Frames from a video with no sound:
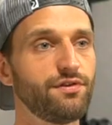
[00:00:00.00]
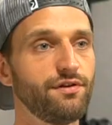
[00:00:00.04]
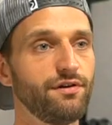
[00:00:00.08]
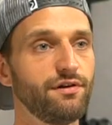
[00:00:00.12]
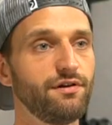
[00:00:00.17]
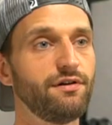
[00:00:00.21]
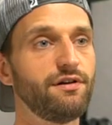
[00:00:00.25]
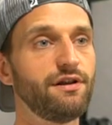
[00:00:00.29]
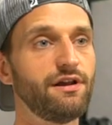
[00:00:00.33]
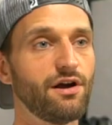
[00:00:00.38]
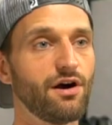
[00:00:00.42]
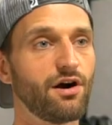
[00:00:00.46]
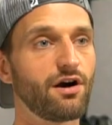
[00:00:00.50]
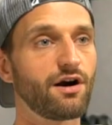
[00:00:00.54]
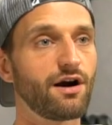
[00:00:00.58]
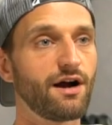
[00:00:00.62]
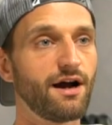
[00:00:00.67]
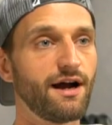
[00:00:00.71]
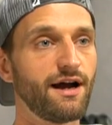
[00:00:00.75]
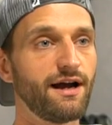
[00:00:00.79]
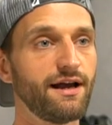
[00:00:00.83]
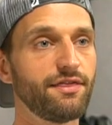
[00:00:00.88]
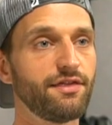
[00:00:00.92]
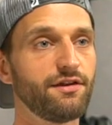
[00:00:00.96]
the
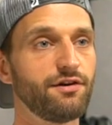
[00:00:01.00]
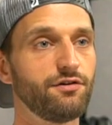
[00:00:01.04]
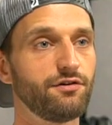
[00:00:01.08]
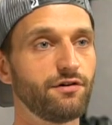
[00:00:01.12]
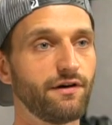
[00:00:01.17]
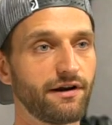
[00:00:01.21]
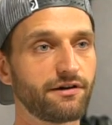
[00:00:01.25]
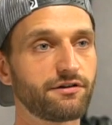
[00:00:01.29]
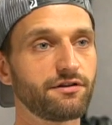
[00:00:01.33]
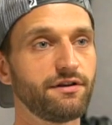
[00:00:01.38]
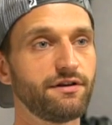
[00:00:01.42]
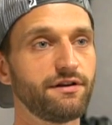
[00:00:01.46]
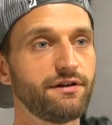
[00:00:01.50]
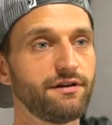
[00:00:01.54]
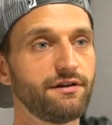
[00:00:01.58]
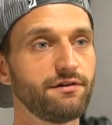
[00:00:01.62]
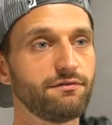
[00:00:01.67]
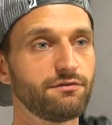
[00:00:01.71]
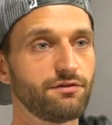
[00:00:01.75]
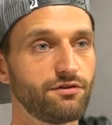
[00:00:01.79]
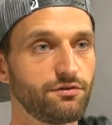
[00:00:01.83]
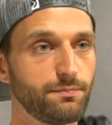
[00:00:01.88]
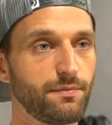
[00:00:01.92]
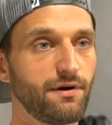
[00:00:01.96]
DRI, the directly
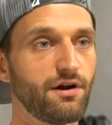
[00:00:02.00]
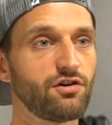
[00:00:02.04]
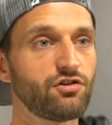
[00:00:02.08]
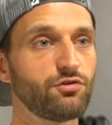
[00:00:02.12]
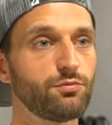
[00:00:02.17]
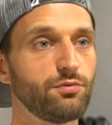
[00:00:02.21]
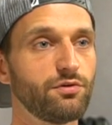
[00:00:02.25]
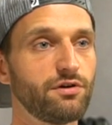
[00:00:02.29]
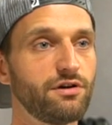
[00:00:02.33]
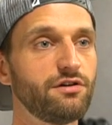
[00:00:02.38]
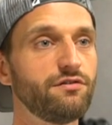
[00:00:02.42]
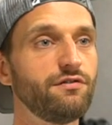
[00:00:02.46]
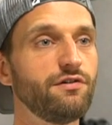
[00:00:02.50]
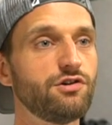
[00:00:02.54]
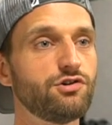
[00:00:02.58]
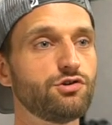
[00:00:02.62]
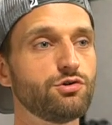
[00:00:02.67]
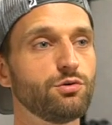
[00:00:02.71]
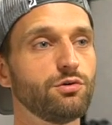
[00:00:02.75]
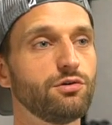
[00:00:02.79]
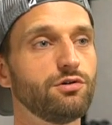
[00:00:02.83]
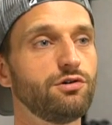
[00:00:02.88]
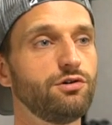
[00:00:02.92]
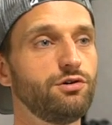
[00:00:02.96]
responsible
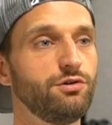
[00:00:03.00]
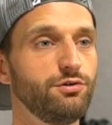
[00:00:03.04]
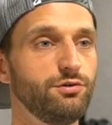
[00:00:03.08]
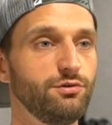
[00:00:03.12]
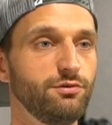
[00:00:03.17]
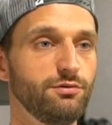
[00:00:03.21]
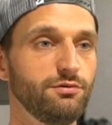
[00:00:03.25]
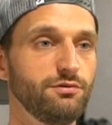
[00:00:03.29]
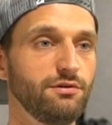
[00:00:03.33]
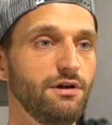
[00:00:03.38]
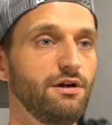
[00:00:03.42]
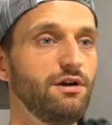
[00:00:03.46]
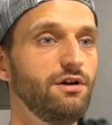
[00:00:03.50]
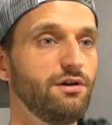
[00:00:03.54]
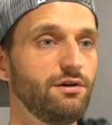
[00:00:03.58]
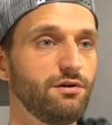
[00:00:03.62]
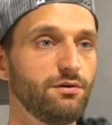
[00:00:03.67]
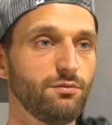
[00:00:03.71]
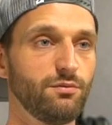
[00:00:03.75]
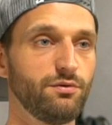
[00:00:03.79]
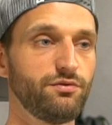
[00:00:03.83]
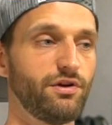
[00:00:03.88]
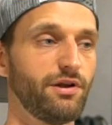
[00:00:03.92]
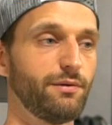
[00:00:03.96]
individual, who
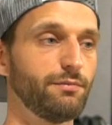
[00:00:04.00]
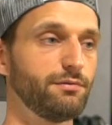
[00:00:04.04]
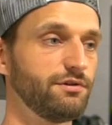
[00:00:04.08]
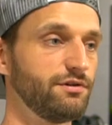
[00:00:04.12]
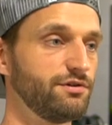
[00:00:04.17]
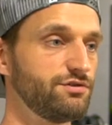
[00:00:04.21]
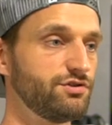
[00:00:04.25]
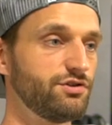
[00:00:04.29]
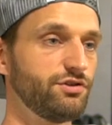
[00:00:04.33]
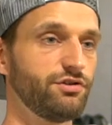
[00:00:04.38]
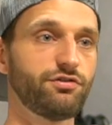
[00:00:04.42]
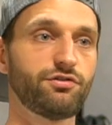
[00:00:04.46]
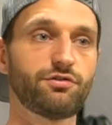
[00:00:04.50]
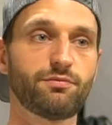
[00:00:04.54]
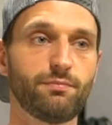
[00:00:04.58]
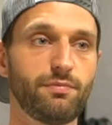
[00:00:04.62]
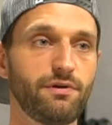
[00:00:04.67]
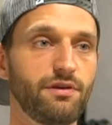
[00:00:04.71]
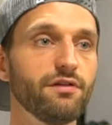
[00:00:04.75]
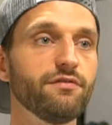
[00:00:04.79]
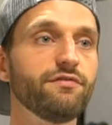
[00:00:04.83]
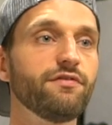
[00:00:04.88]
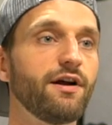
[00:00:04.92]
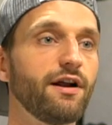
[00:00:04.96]
was able to just be
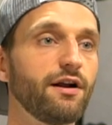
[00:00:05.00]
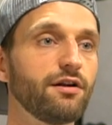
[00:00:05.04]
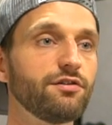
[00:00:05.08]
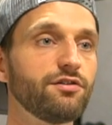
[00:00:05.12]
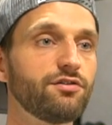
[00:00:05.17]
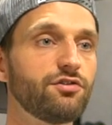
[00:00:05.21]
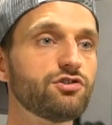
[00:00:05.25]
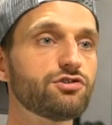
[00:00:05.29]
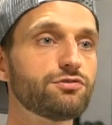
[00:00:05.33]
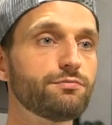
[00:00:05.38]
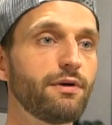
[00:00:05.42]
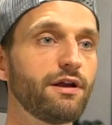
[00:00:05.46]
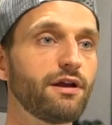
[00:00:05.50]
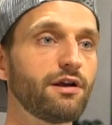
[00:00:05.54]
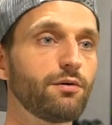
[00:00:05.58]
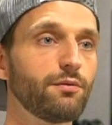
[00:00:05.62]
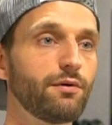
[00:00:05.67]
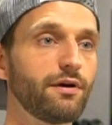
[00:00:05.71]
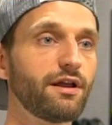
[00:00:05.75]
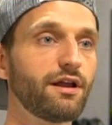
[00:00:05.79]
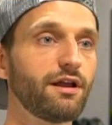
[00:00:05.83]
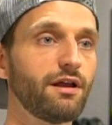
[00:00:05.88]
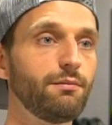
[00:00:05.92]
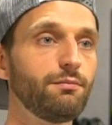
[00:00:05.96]
the final decision maker
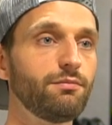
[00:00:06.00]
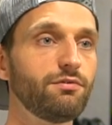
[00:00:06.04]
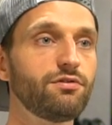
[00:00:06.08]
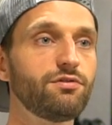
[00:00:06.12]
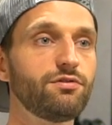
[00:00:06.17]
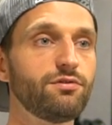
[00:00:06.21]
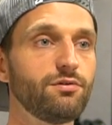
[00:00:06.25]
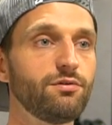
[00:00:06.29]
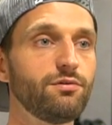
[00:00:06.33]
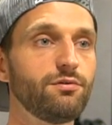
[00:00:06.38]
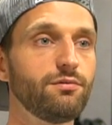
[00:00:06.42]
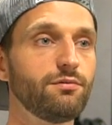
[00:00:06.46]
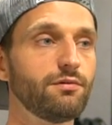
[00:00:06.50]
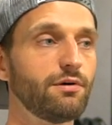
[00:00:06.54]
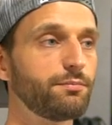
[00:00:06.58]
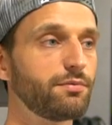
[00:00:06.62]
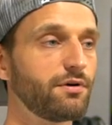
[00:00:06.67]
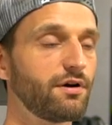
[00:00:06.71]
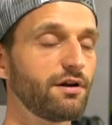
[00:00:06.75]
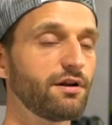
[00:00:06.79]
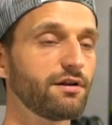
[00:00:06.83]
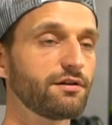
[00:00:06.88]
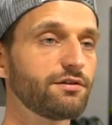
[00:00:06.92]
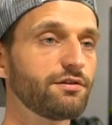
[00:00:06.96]
when it came to a
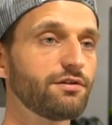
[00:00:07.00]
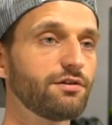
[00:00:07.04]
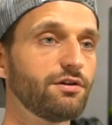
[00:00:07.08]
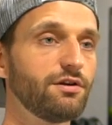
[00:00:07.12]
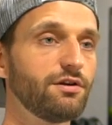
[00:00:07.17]
product.